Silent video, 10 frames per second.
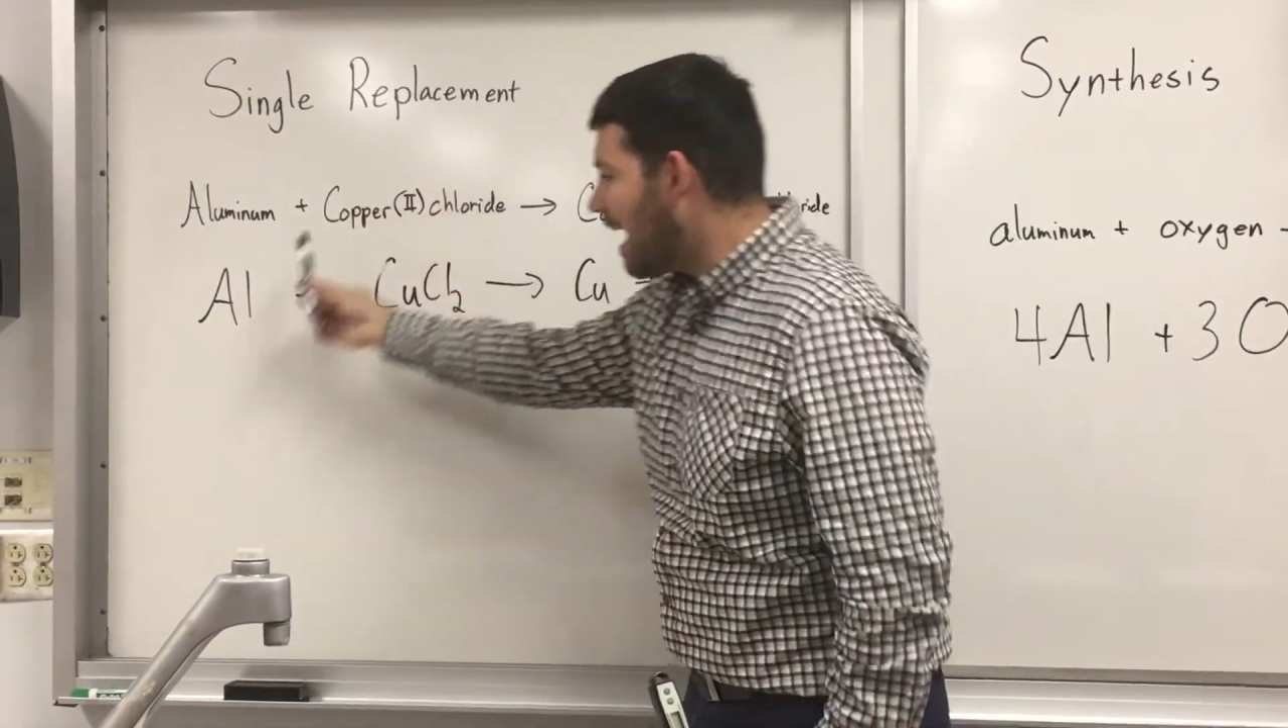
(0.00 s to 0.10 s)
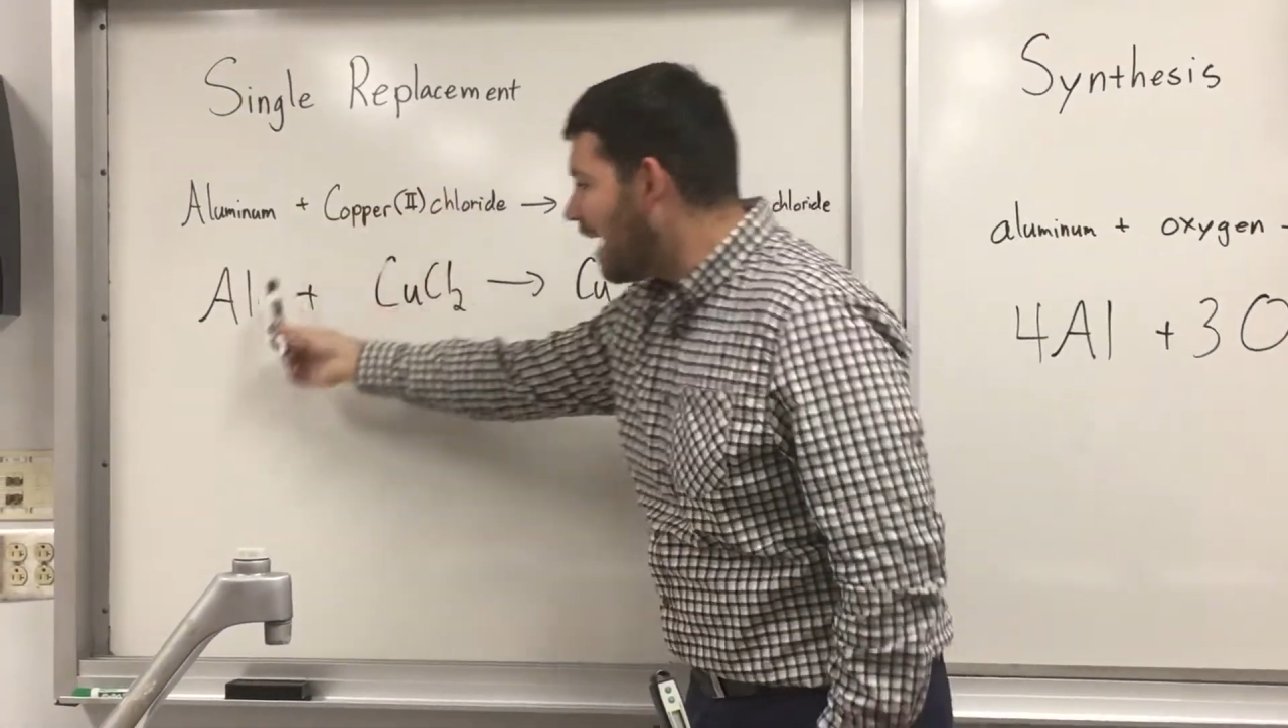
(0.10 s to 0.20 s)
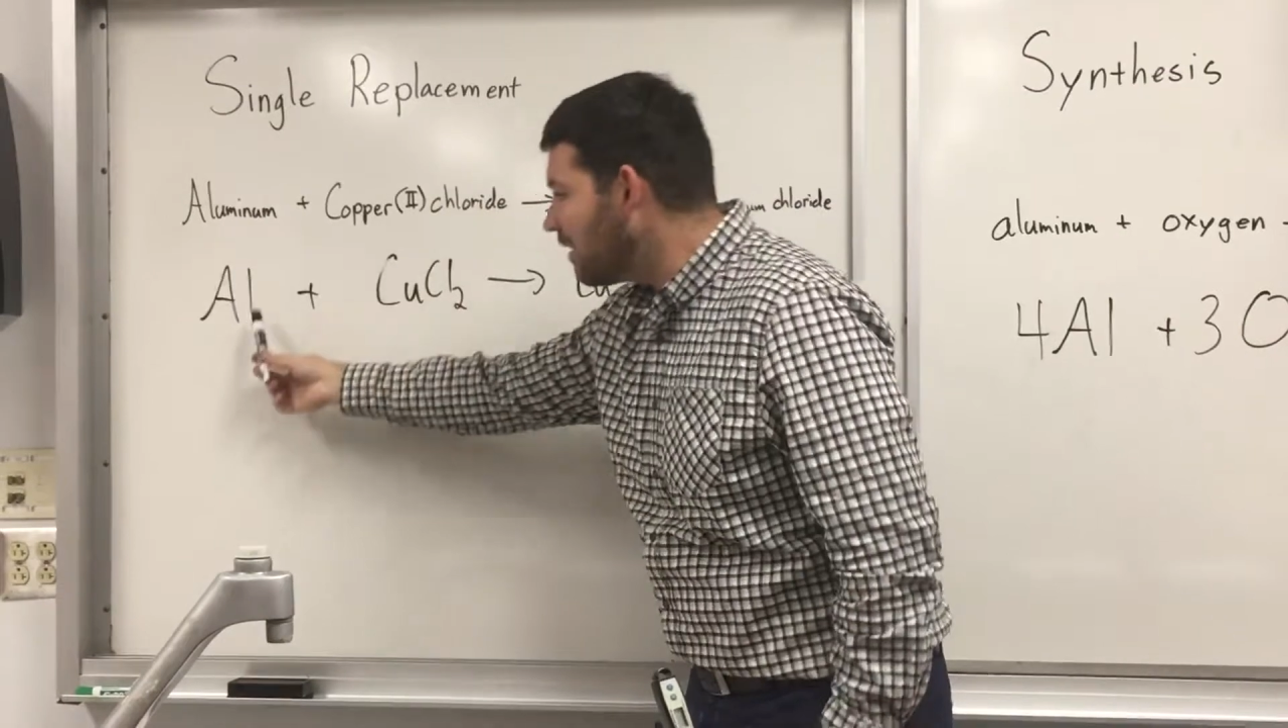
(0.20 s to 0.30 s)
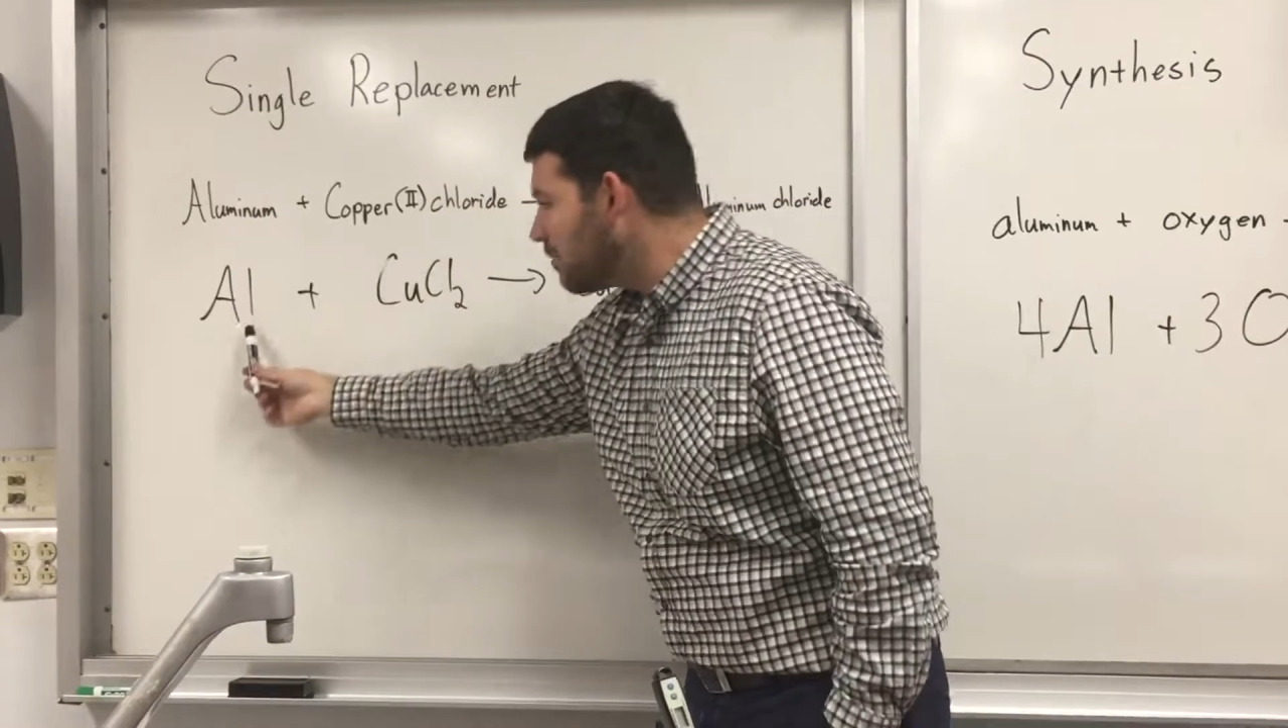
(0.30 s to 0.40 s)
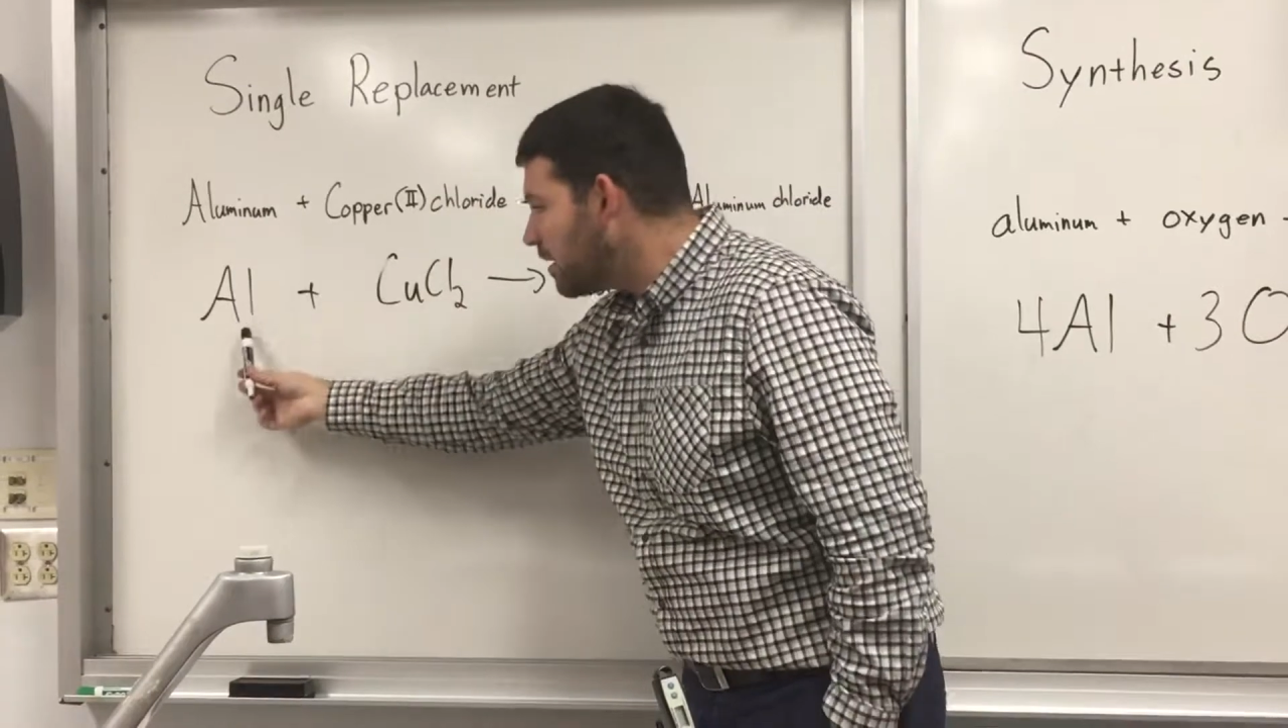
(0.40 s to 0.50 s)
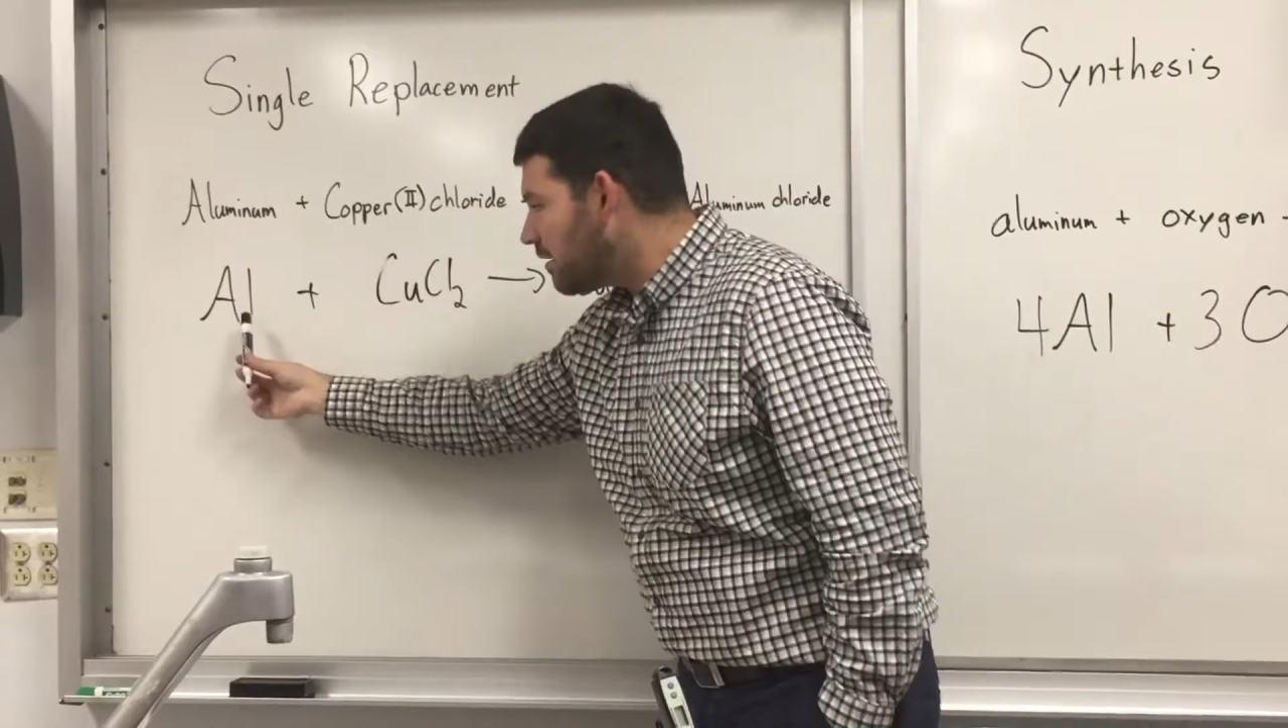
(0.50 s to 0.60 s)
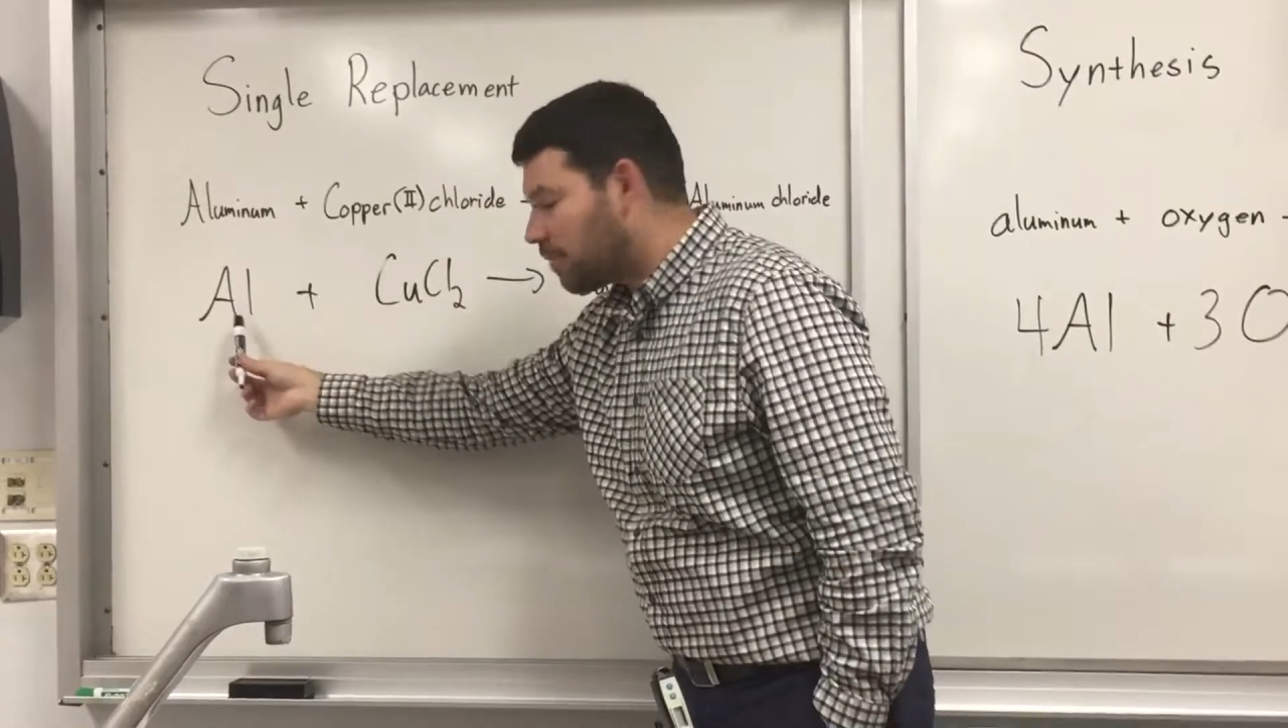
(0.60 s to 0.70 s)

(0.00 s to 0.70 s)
element,